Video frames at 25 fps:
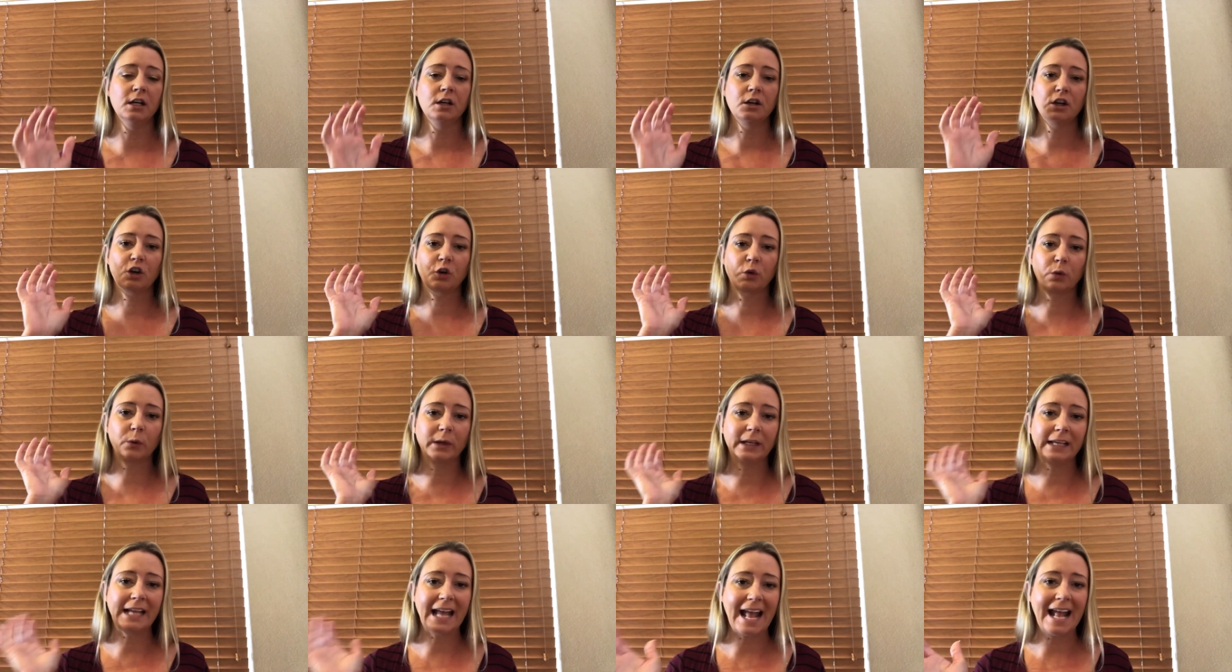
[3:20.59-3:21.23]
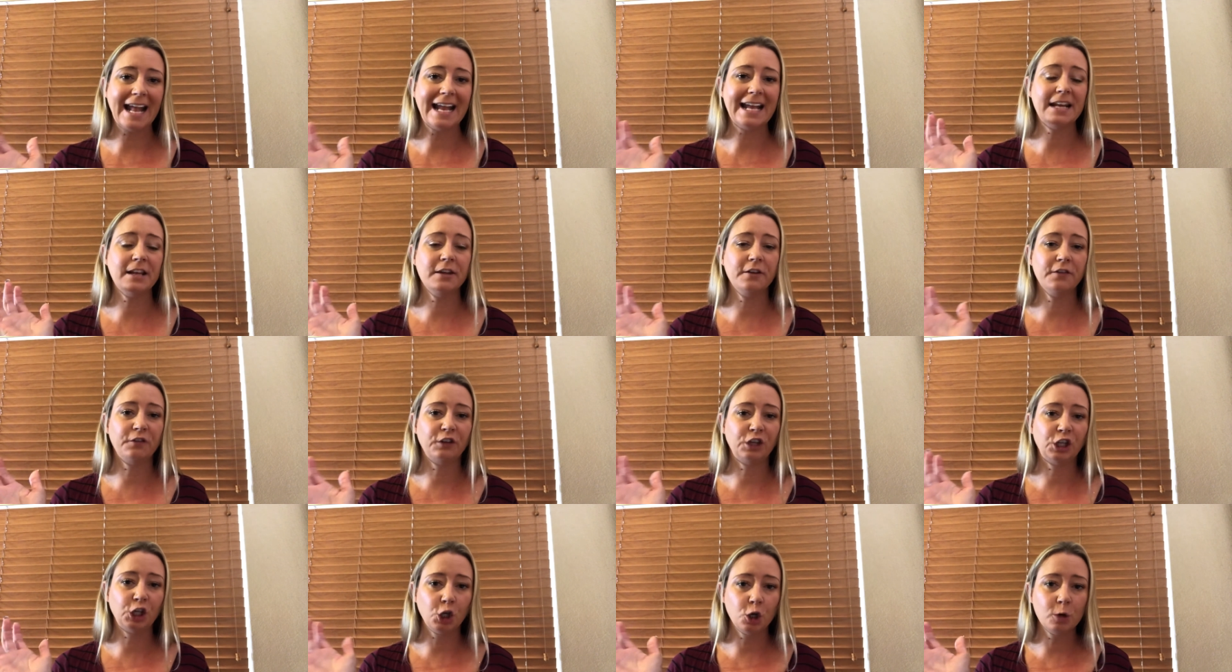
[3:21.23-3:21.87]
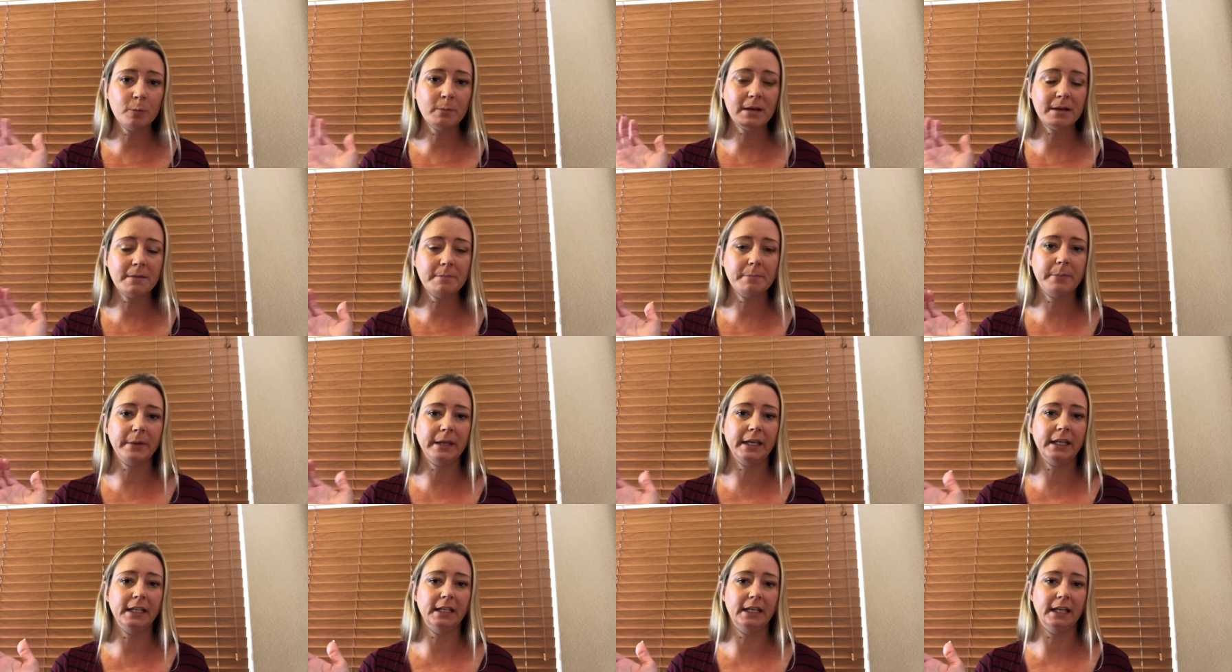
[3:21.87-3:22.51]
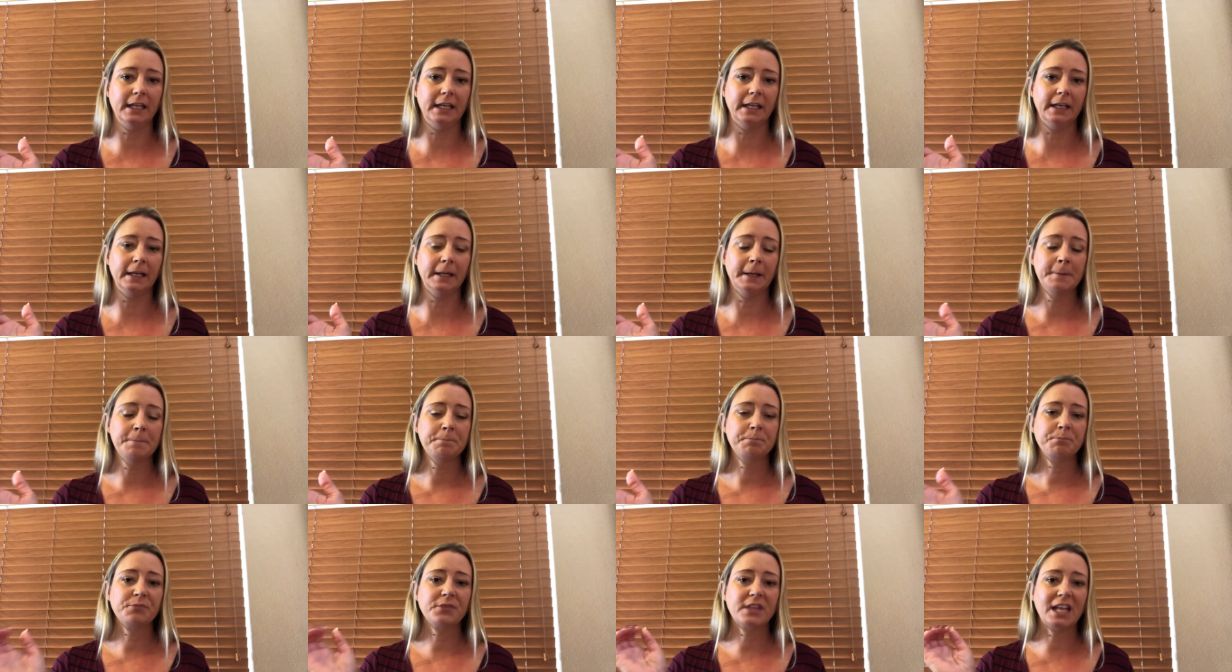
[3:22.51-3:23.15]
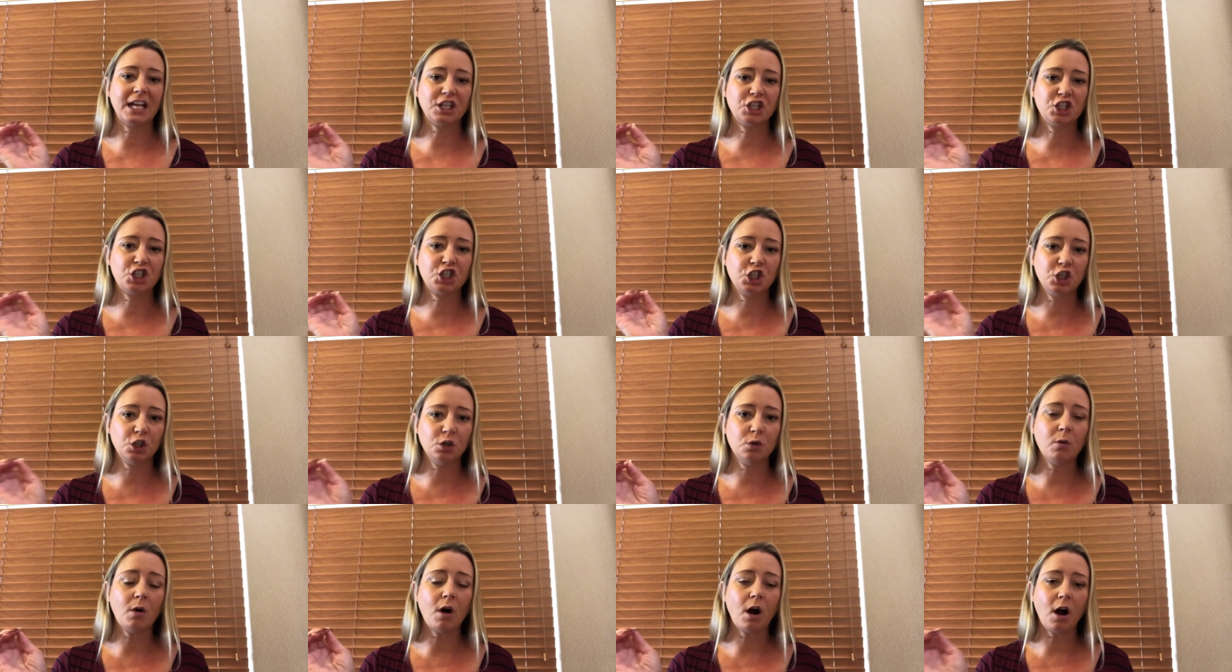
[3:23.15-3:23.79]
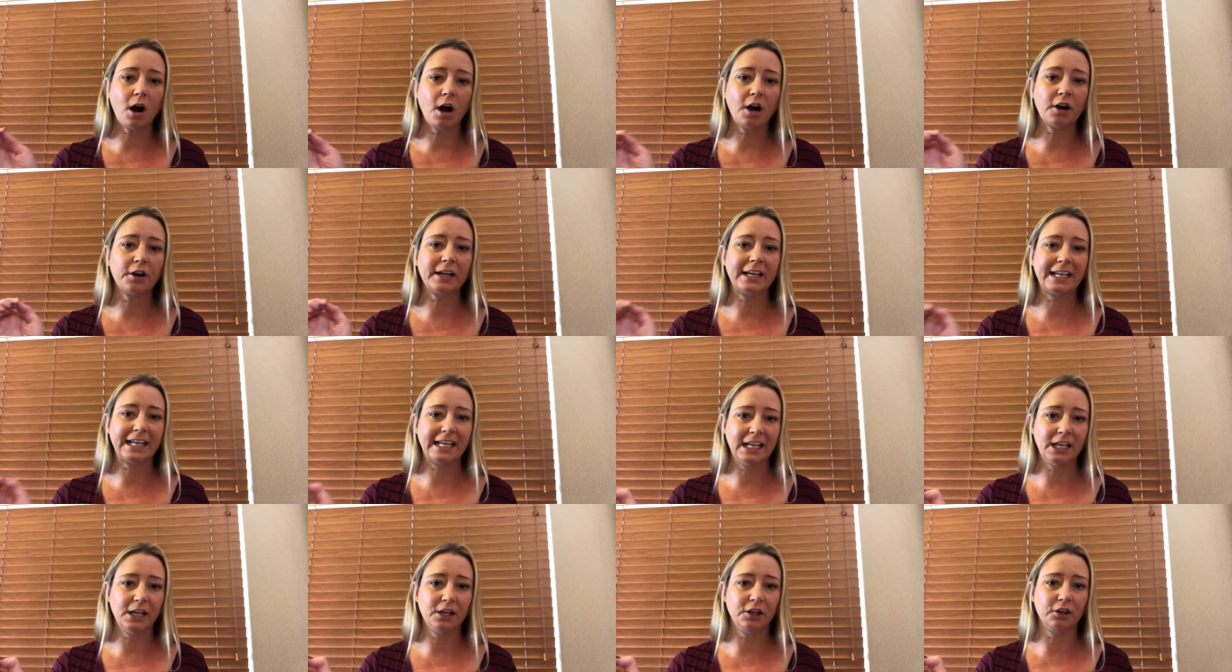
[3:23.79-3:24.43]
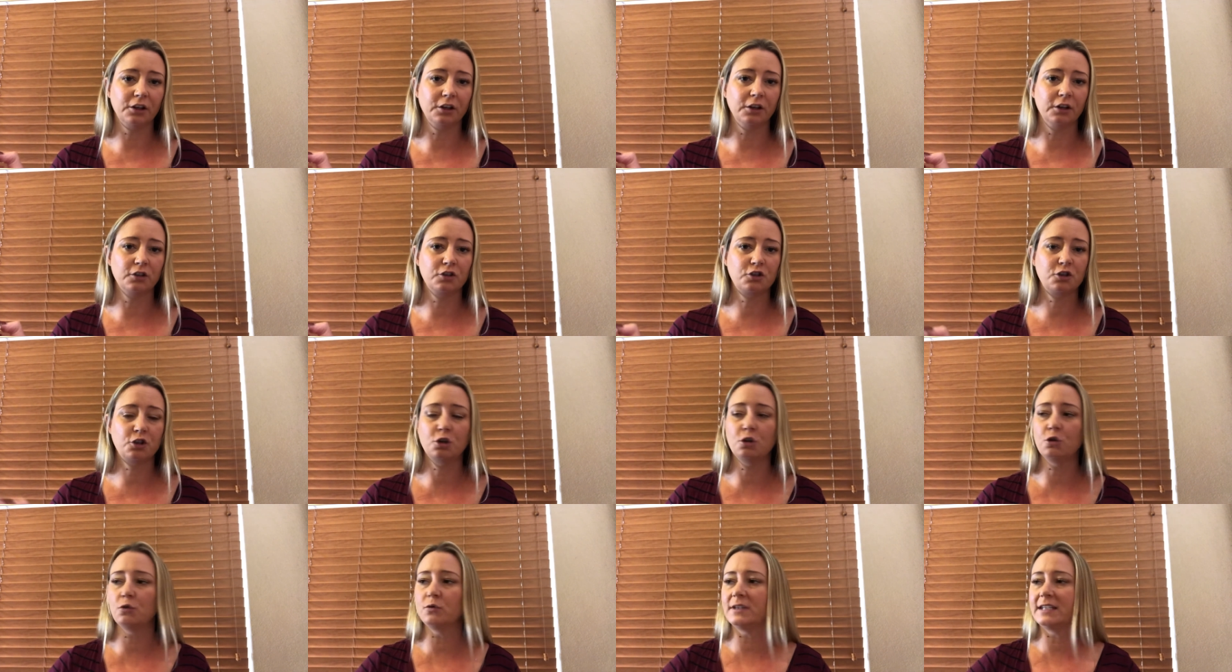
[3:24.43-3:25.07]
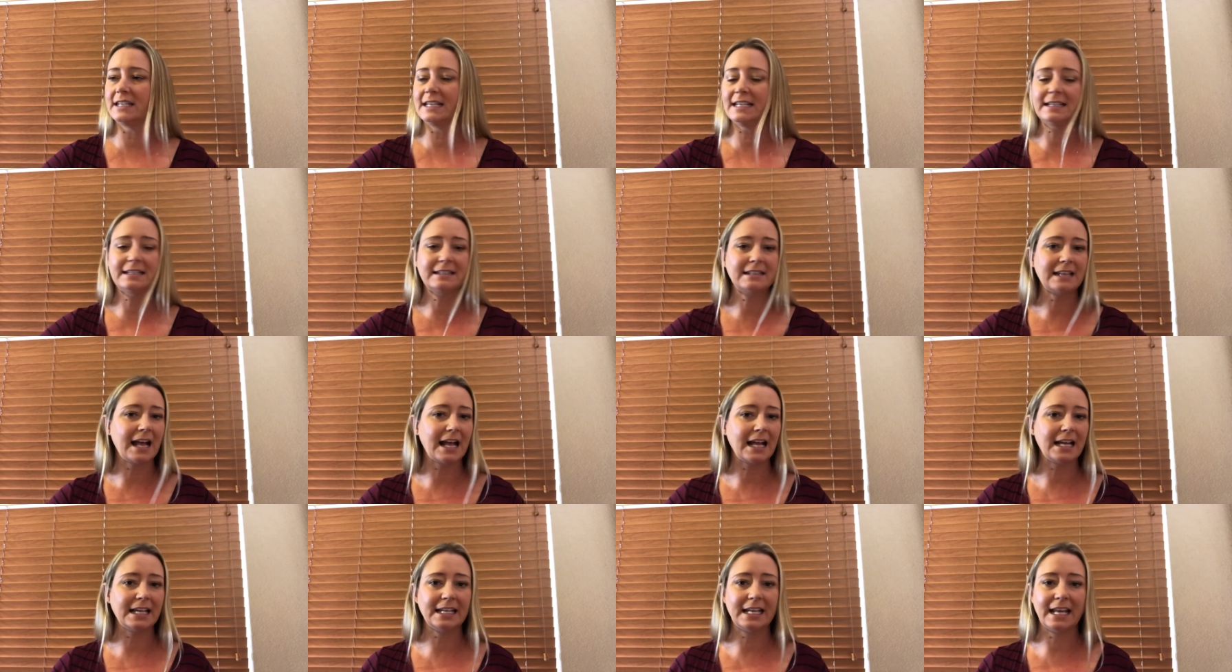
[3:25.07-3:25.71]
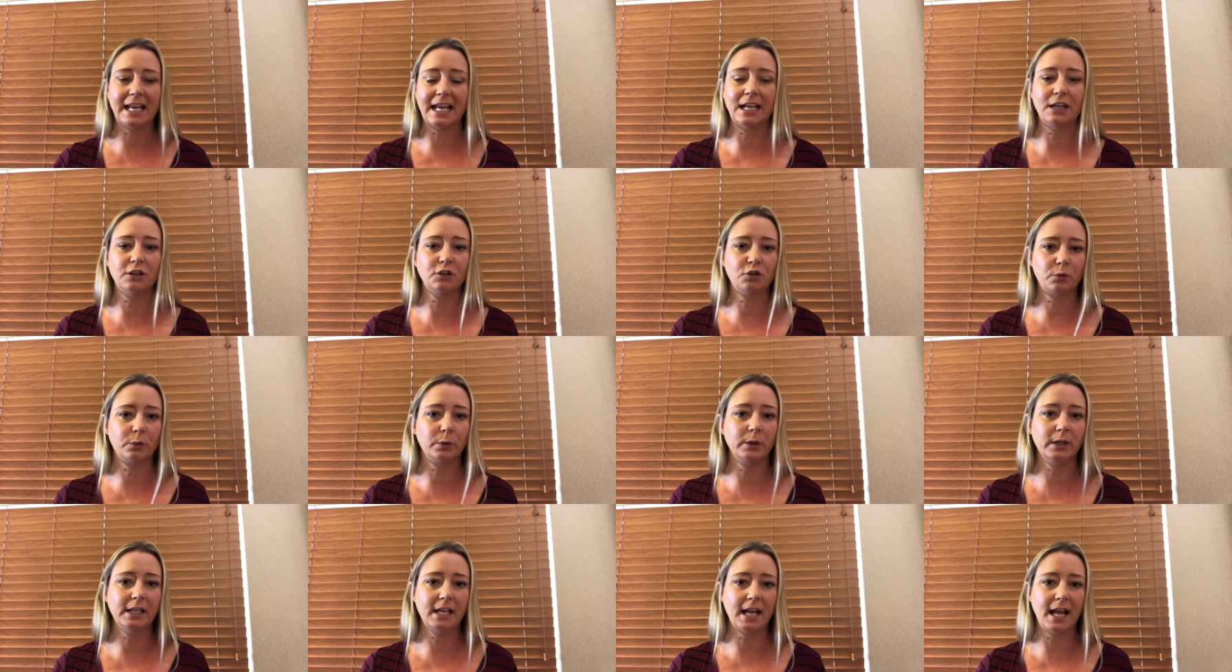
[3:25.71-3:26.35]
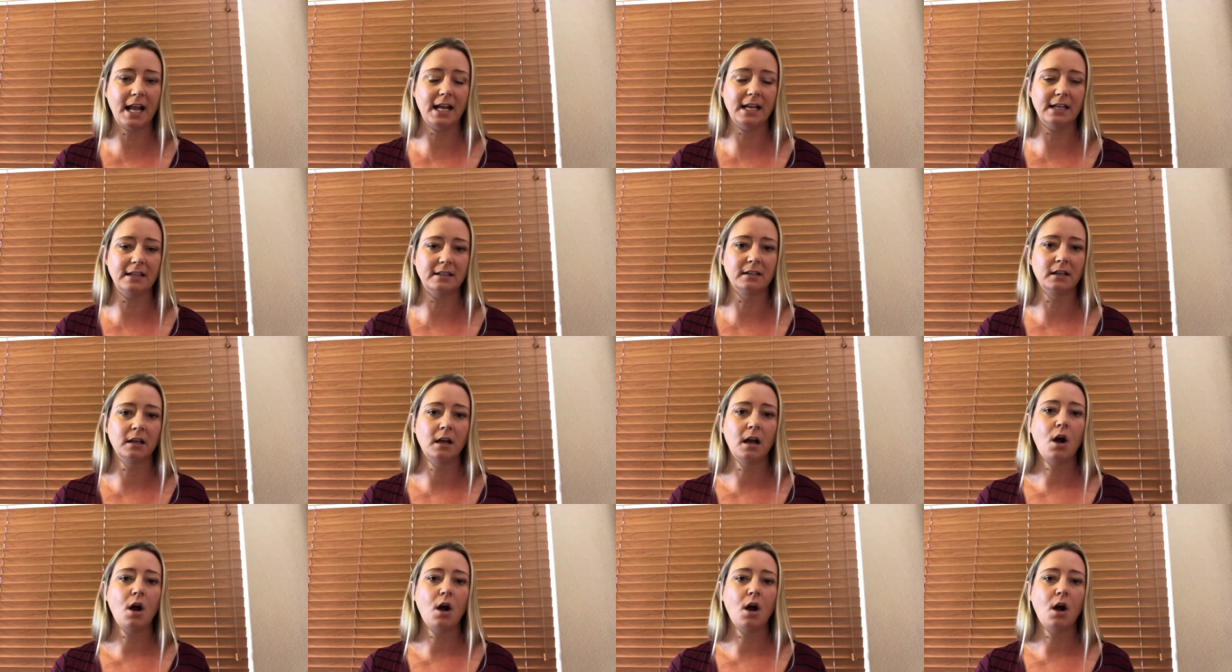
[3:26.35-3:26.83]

creative human being that you are here to design and create